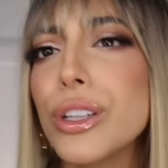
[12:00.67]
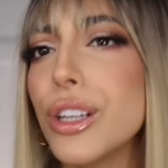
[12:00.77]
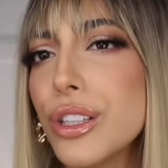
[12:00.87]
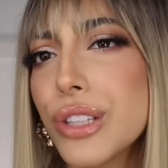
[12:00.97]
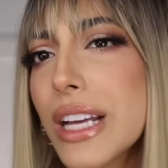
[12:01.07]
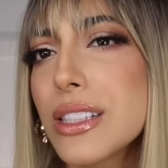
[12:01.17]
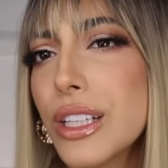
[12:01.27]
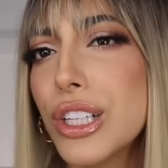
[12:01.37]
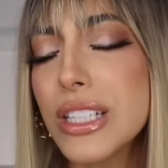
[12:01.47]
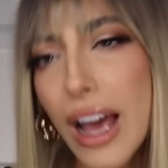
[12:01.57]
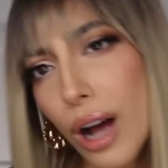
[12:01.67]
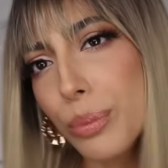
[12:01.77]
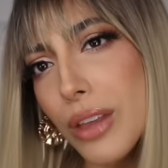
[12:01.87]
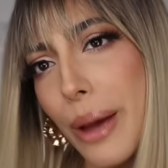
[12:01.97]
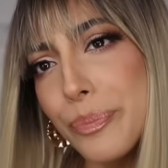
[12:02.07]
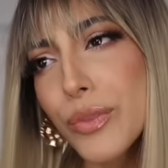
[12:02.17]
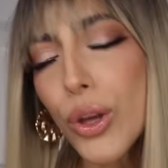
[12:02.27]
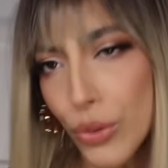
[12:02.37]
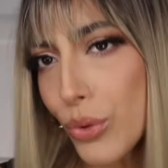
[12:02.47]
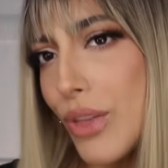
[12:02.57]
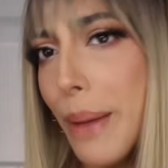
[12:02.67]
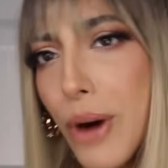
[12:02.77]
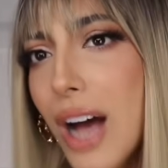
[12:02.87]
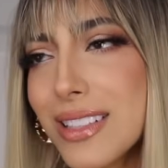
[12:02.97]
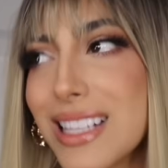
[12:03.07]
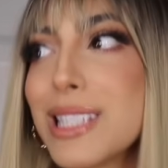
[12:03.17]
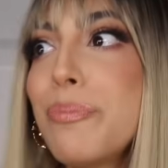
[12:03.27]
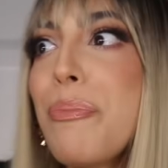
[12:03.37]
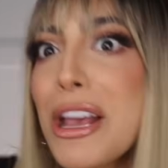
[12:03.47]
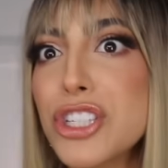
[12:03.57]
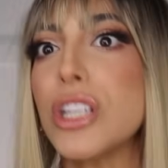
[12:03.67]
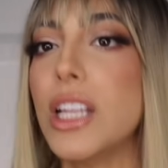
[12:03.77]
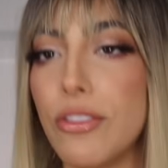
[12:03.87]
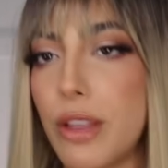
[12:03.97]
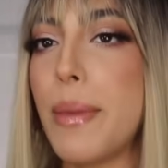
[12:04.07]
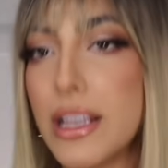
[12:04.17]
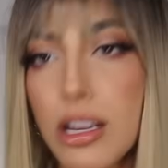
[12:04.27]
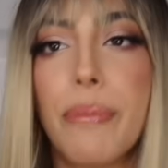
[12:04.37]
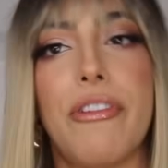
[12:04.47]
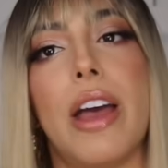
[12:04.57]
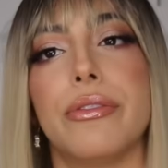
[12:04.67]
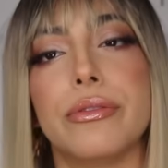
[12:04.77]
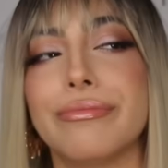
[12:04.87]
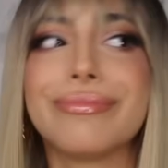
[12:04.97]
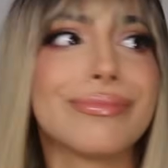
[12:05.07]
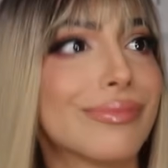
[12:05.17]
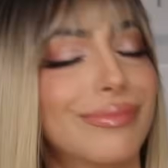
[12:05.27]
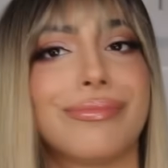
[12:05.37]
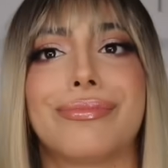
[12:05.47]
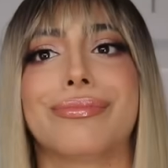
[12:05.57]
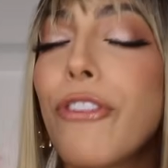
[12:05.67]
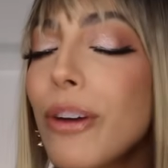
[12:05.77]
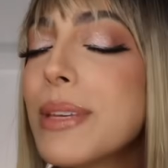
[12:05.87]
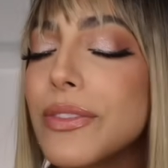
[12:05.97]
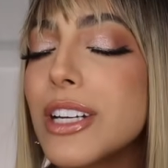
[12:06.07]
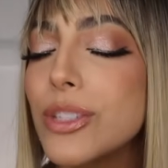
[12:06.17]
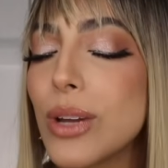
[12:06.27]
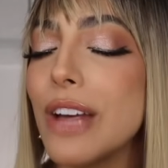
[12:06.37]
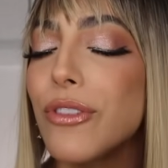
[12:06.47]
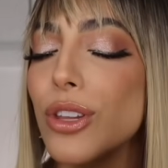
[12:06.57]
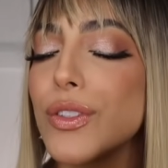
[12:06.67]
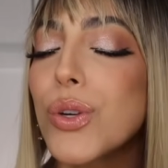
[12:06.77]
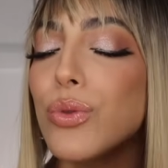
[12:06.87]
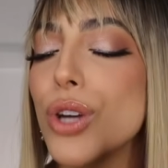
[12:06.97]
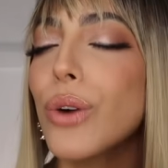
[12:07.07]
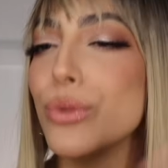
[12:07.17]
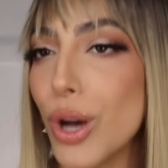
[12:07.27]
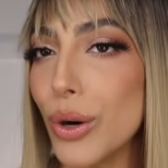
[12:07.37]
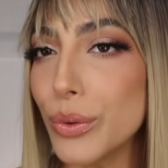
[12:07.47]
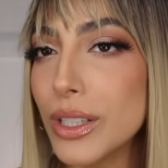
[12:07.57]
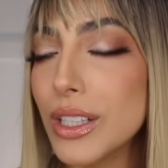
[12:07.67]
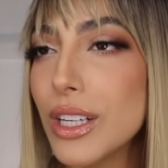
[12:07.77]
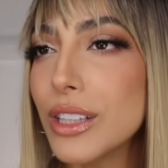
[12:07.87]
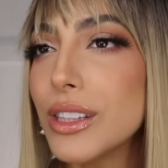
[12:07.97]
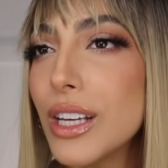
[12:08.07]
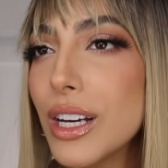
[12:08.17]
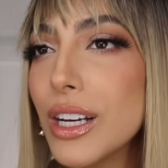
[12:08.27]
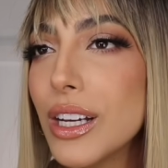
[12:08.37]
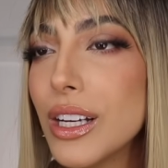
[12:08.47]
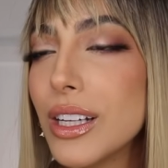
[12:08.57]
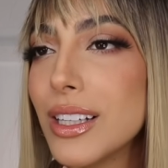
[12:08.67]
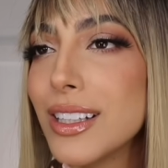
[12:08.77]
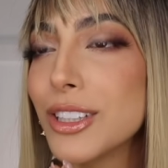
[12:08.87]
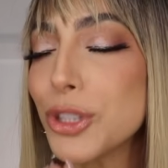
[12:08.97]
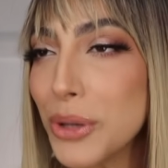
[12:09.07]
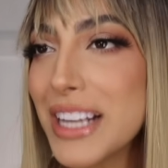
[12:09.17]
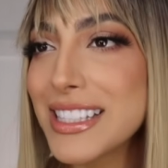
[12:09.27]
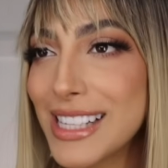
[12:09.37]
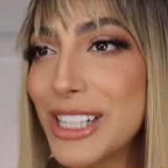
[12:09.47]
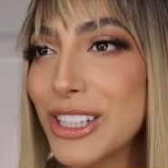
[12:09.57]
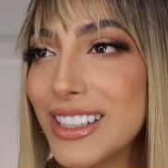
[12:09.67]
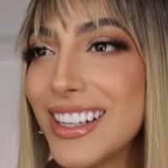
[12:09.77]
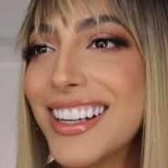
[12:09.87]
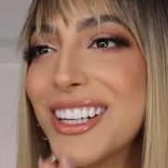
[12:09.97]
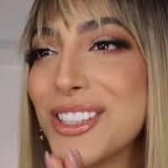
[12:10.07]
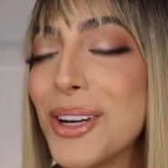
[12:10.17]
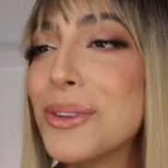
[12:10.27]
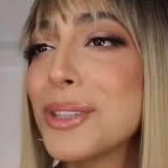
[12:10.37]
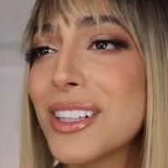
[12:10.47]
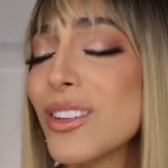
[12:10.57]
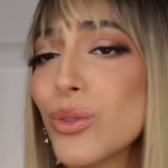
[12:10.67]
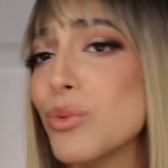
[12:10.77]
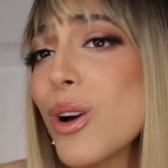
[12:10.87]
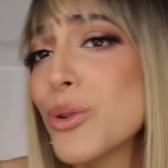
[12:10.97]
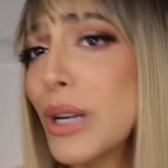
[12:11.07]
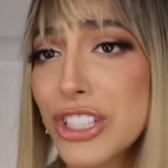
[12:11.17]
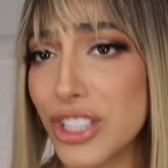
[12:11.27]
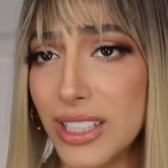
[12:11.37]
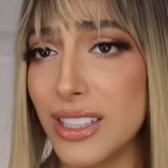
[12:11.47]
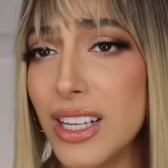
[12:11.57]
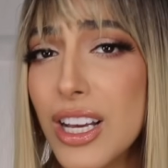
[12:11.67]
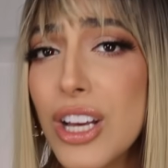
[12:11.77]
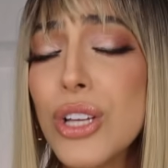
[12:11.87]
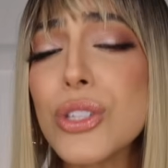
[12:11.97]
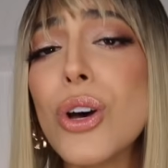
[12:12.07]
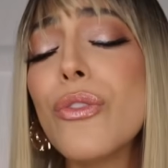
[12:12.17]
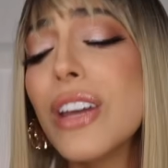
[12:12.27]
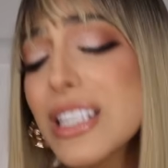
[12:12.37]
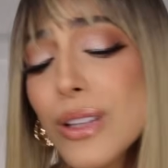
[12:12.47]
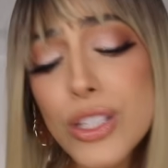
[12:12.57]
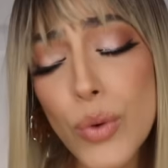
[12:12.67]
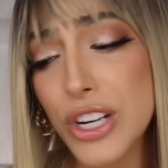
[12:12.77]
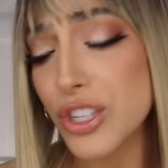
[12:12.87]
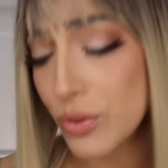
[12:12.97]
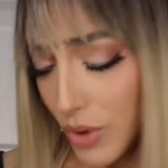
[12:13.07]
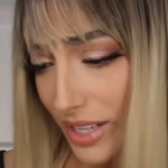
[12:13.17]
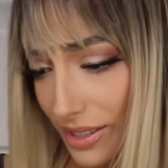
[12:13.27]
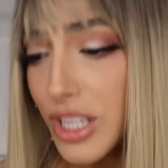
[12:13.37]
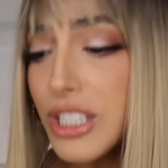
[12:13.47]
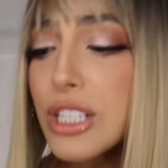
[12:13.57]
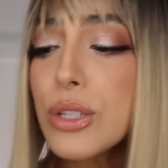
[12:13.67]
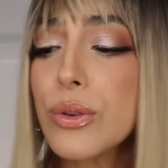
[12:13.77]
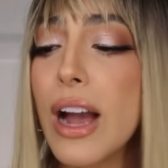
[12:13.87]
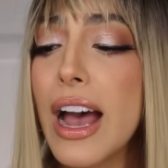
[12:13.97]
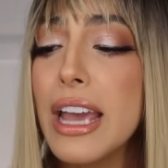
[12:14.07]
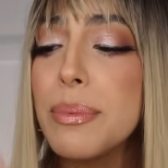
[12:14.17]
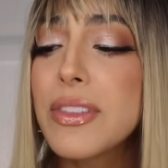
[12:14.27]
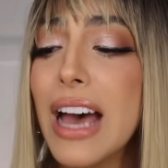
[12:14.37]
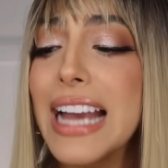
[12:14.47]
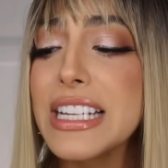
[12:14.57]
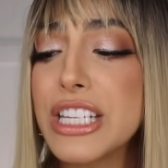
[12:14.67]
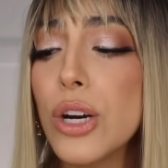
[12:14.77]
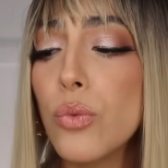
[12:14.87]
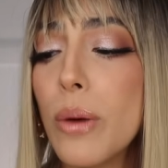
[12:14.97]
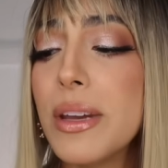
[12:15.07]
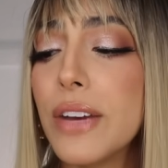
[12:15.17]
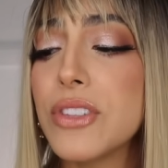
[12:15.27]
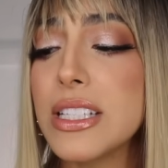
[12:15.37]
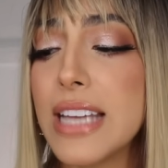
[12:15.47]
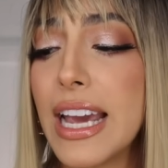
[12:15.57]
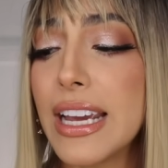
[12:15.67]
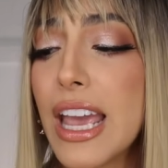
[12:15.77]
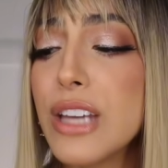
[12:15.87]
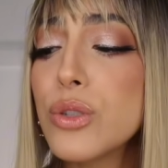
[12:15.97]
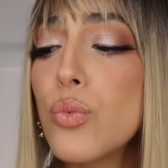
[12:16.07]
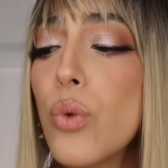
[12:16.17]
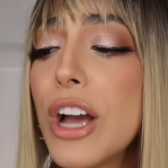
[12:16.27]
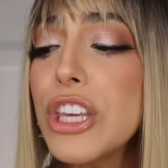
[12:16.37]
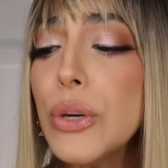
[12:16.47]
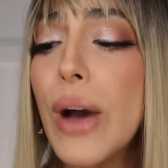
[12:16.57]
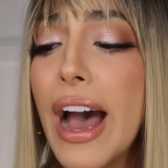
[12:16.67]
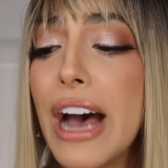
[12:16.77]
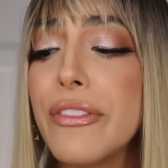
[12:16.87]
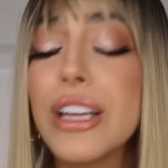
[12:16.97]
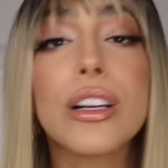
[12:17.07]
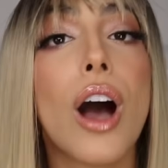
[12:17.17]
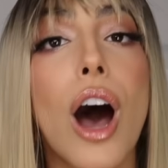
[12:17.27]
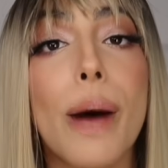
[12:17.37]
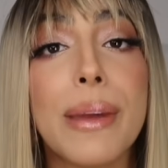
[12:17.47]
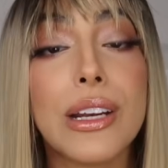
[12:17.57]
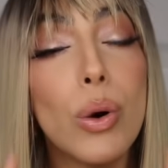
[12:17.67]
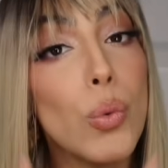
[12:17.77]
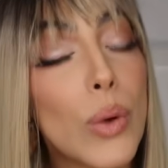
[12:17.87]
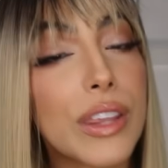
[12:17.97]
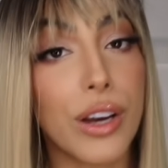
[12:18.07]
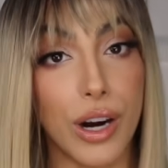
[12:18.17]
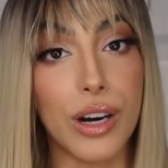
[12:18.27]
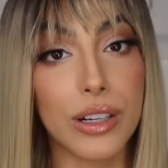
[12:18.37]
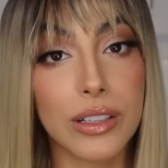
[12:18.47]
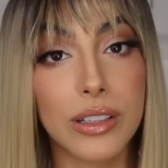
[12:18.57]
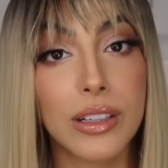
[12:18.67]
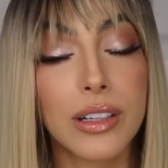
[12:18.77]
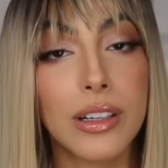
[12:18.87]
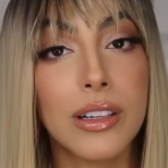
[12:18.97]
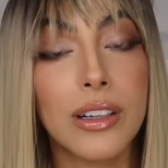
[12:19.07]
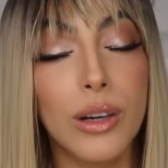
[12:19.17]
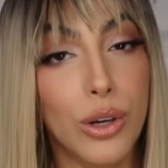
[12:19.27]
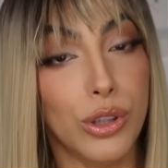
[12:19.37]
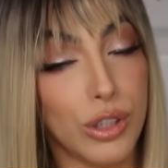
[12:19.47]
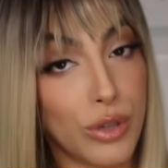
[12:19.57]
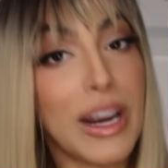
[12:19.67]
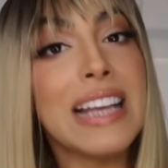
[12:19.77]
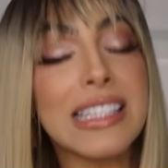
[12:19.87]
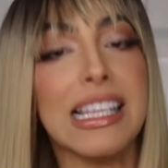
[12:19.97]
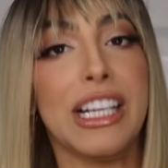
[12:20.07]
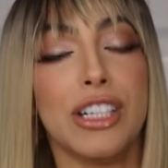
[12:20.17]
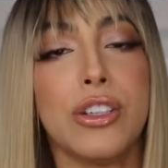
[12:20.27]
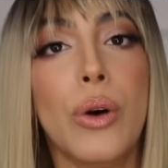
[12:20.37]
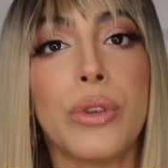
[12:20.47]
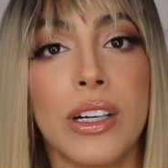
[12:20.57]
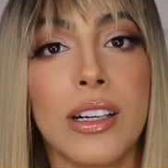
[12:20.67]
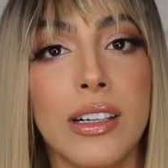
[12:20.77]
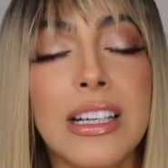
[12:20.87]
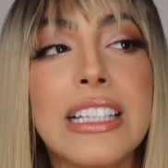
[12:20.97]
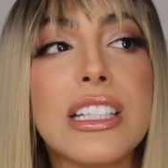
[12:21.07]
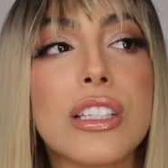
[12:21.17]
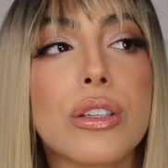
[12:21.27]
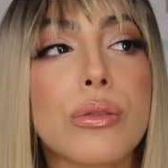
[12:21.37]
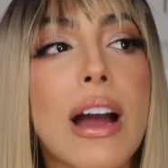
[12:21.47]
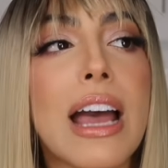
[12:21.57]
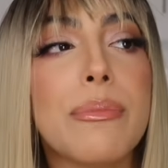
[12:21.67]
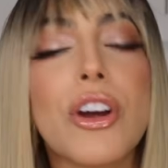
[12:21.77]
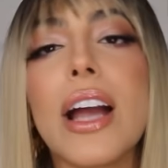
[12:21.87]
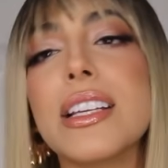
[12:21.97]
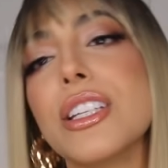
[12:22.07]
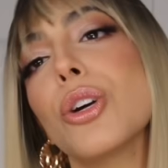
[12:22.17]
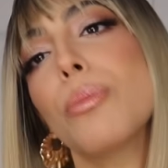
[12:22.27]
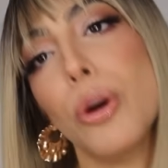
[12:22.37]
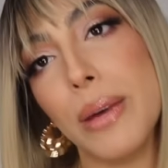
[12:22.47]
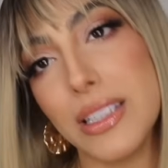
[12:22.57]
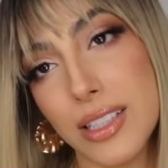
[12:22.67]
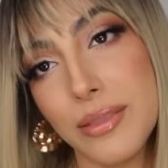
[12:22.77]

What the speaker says: really good translator to help them through that process, especially if they make top 5. For Miss Venezuela, for those of you who don't know, the translator told her the wrong question. So Venezuela's question was, describe the ideal woman of today and what you have in common with her. The translator told her, describe your ideal moment.